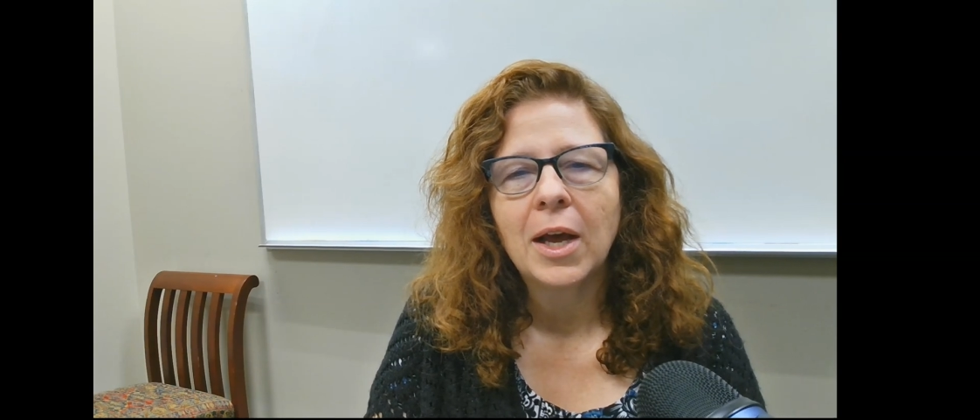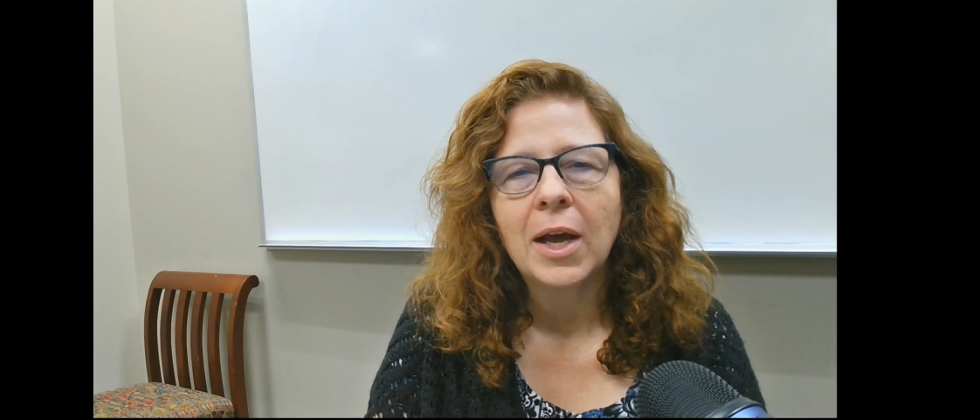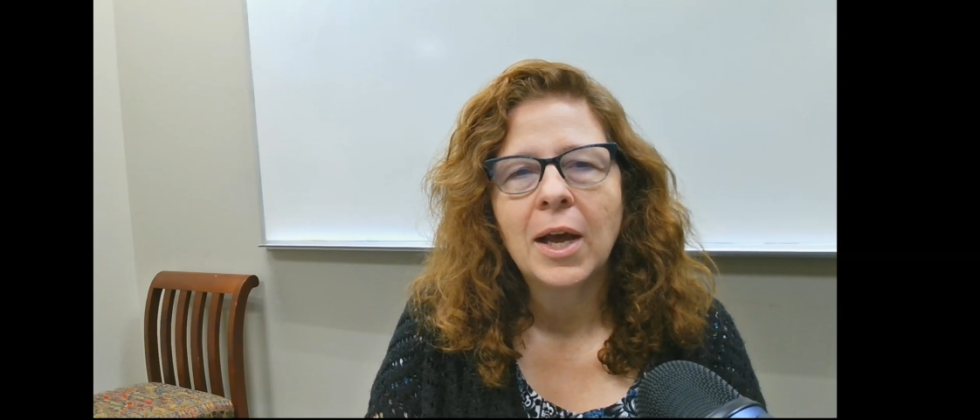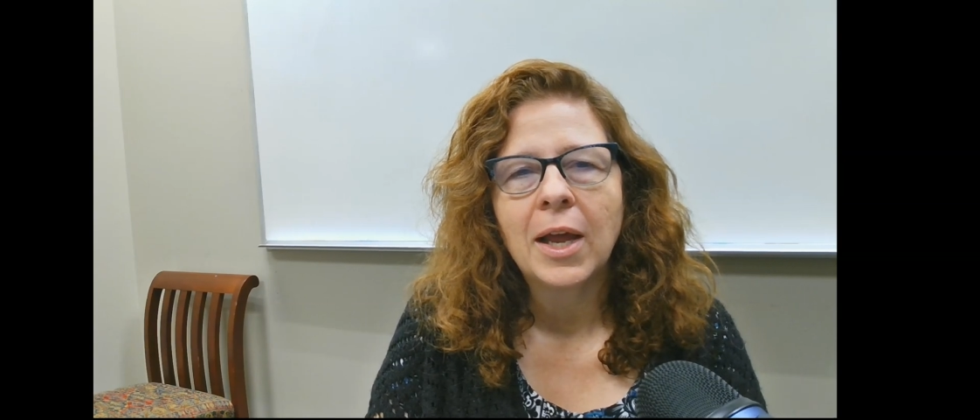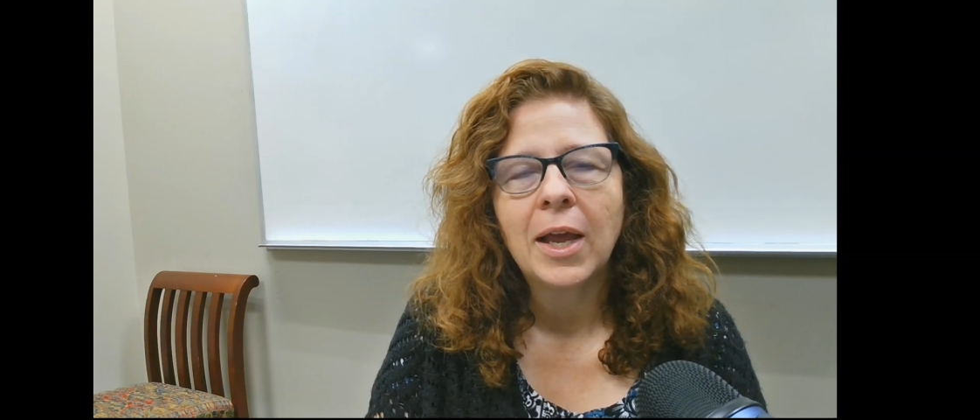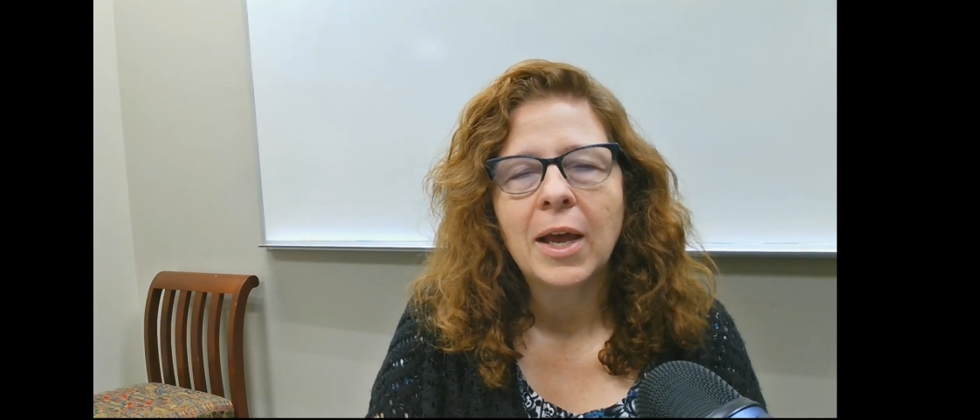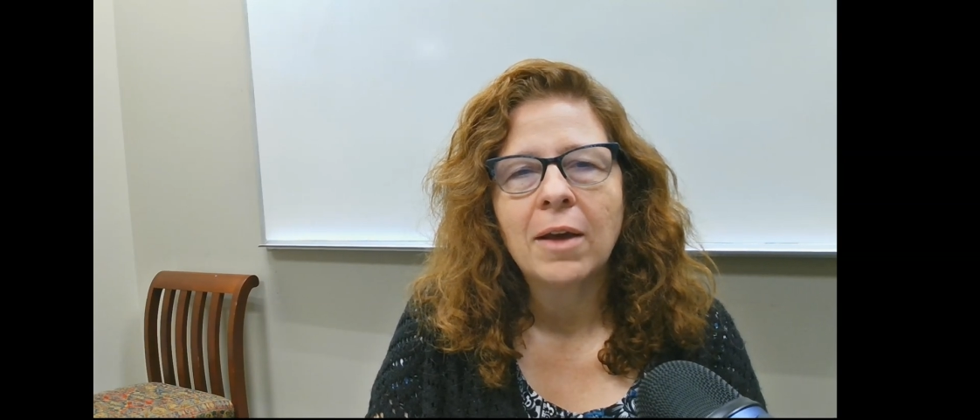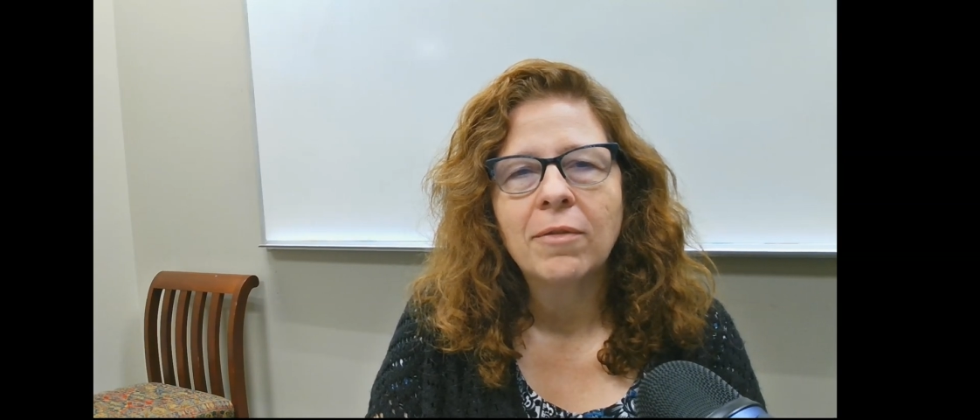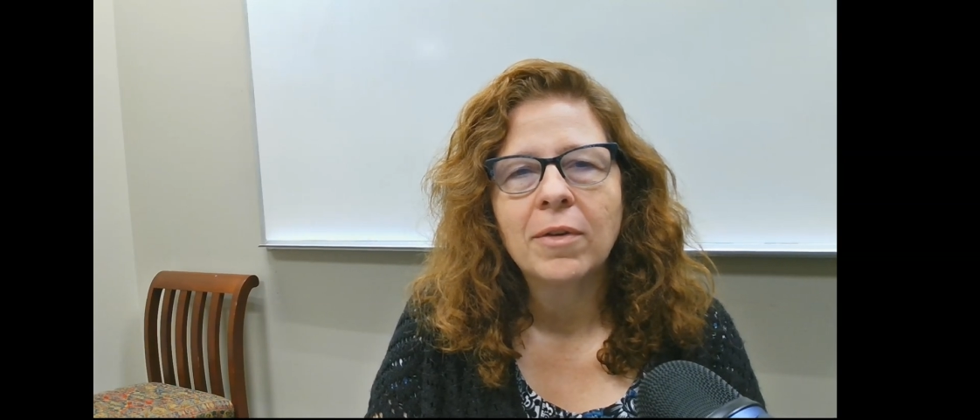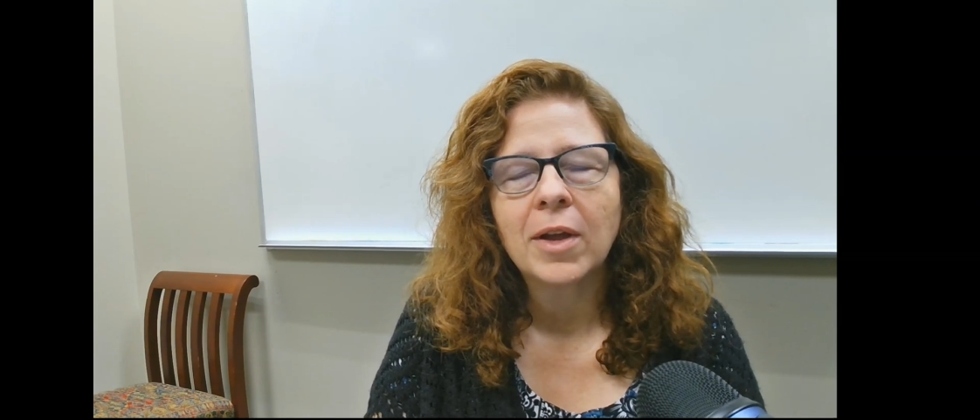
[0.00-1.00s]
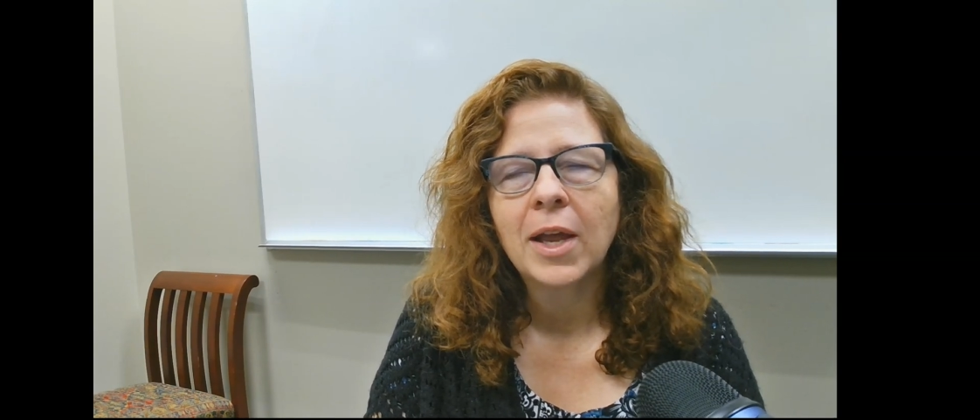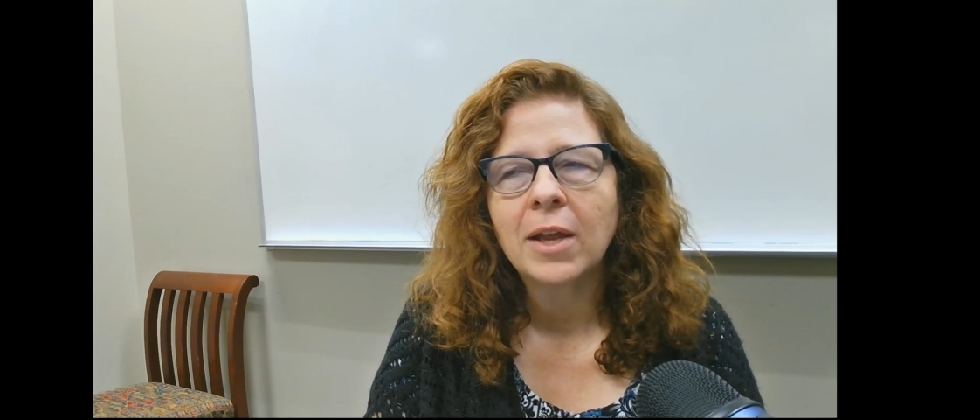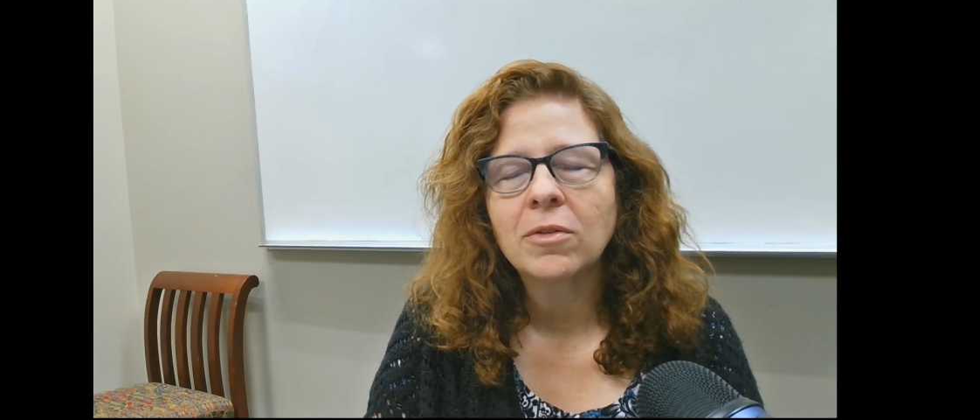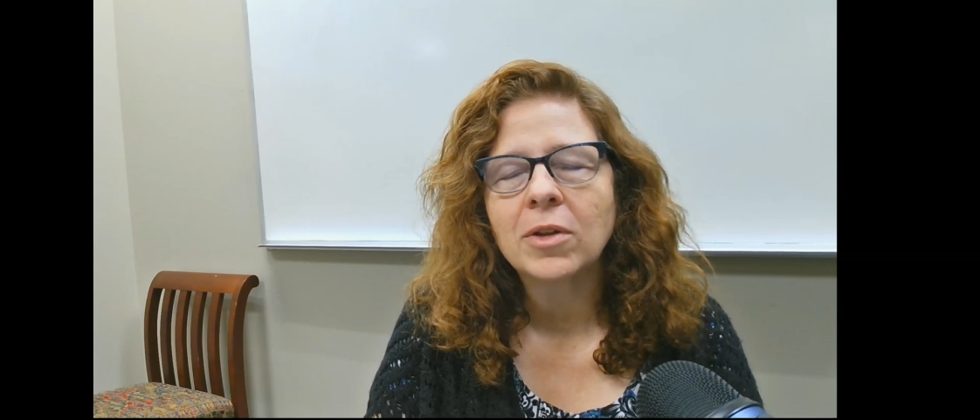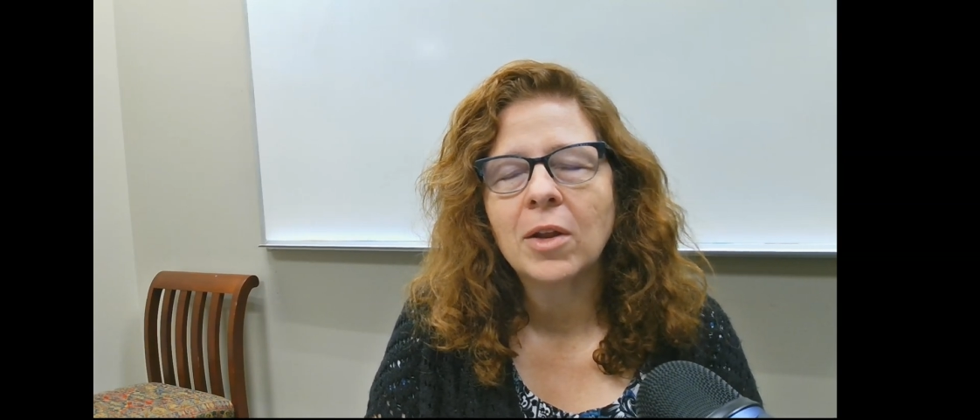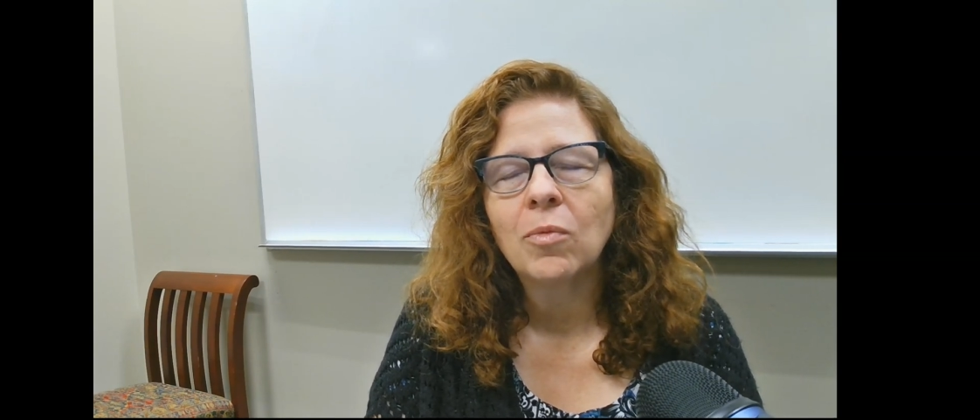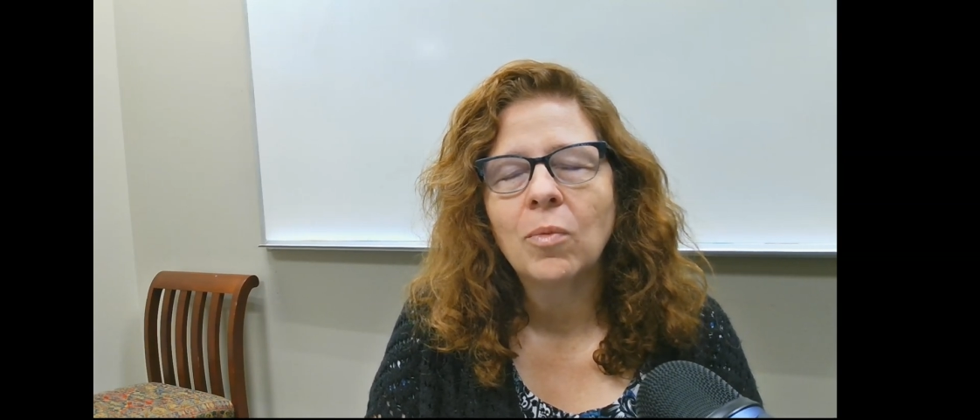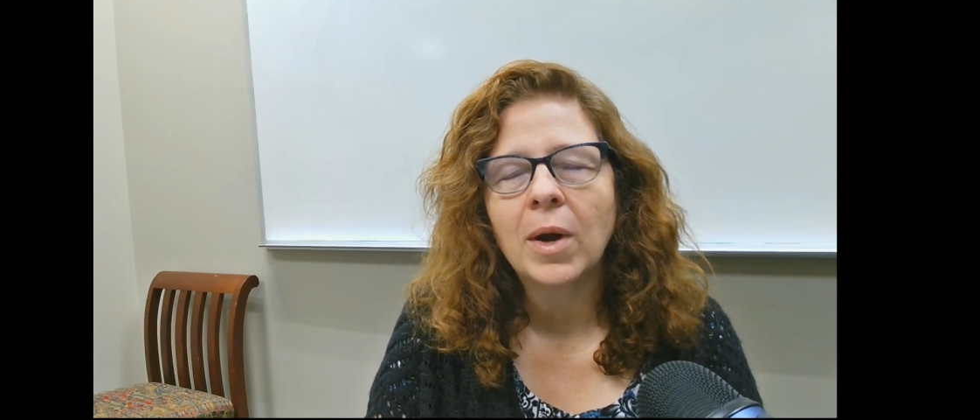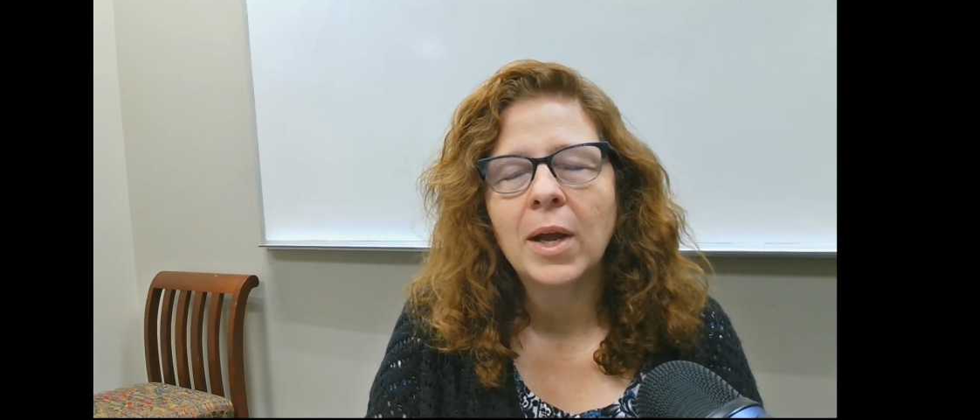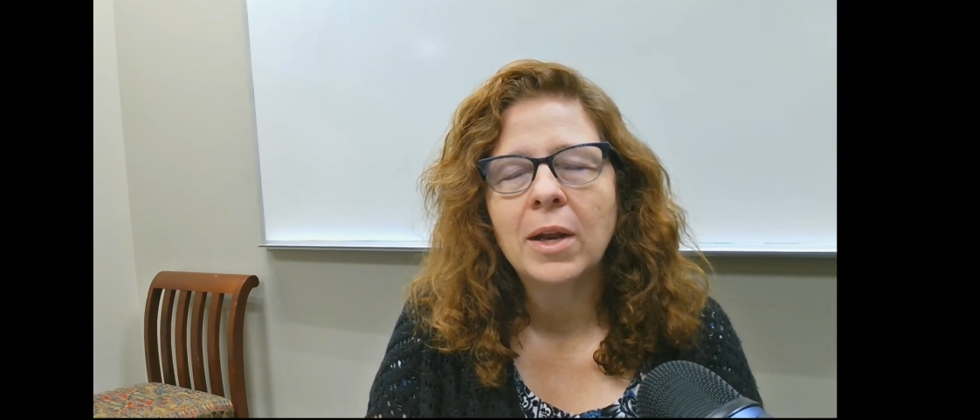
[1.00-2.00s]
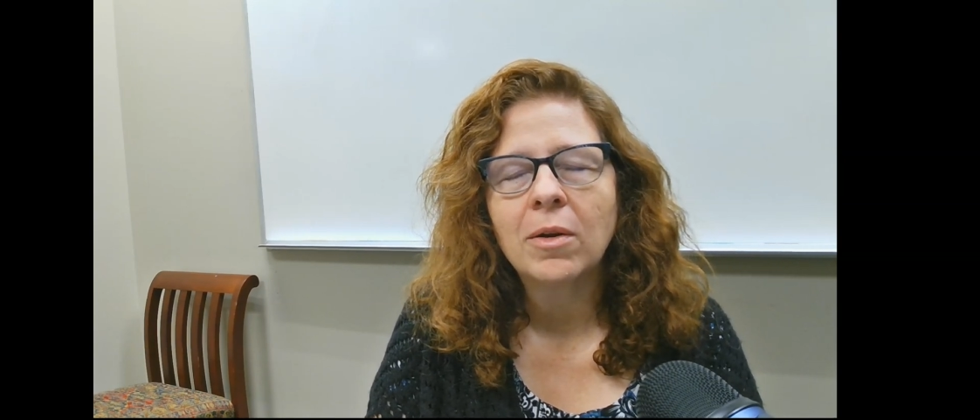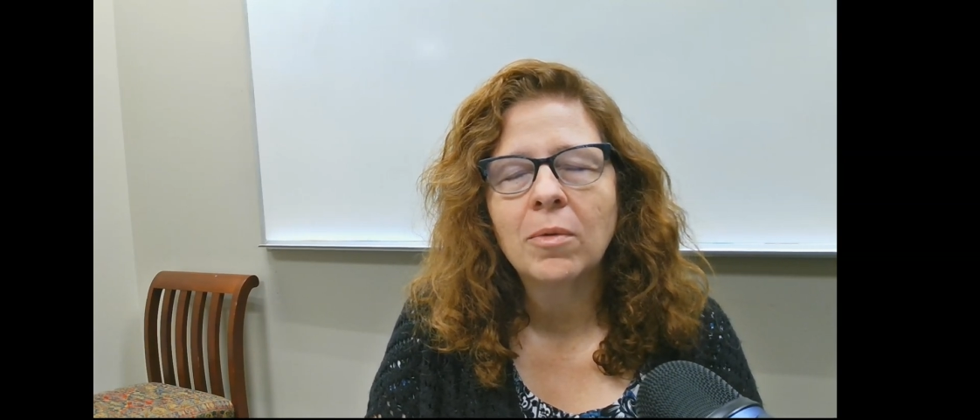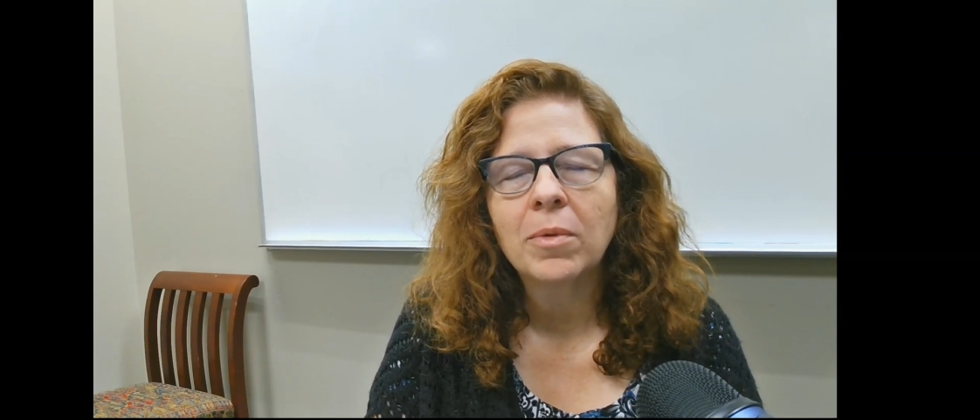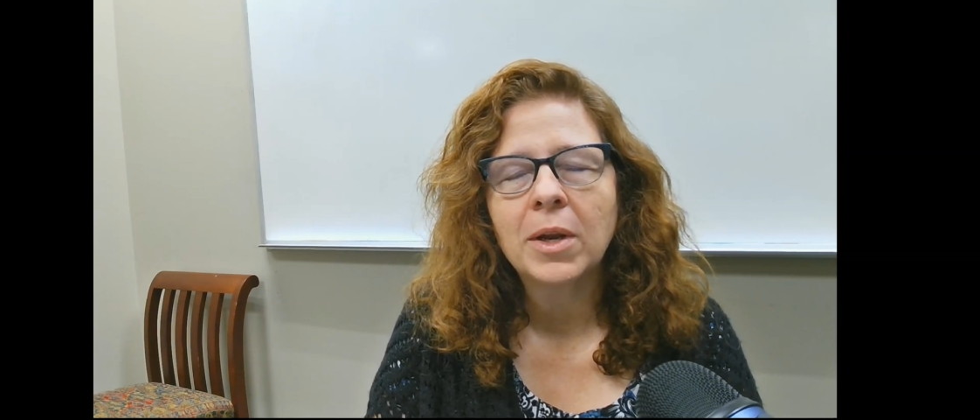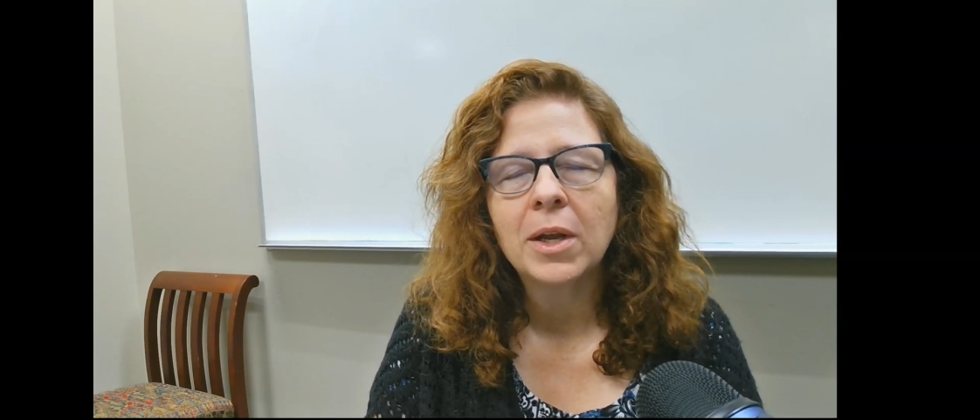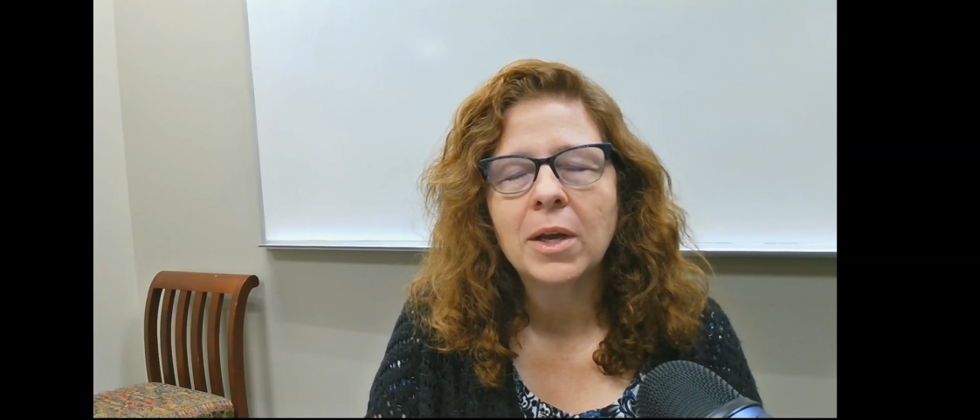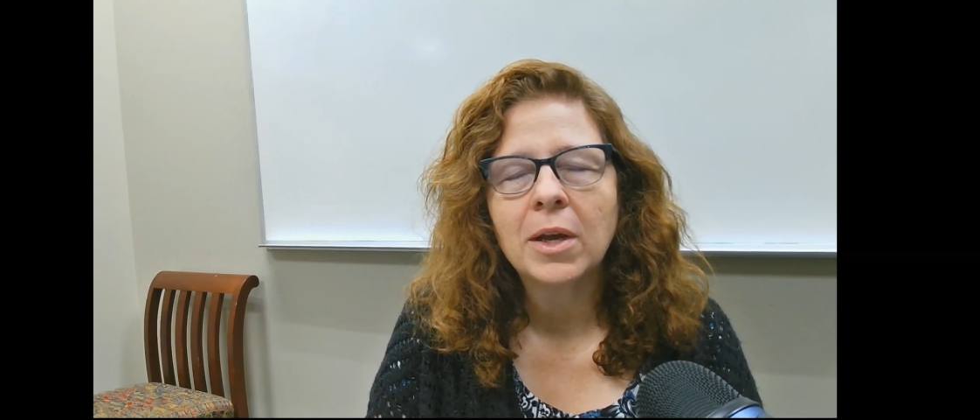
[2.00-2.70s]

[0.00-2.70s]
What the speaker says: I have handled a wide arena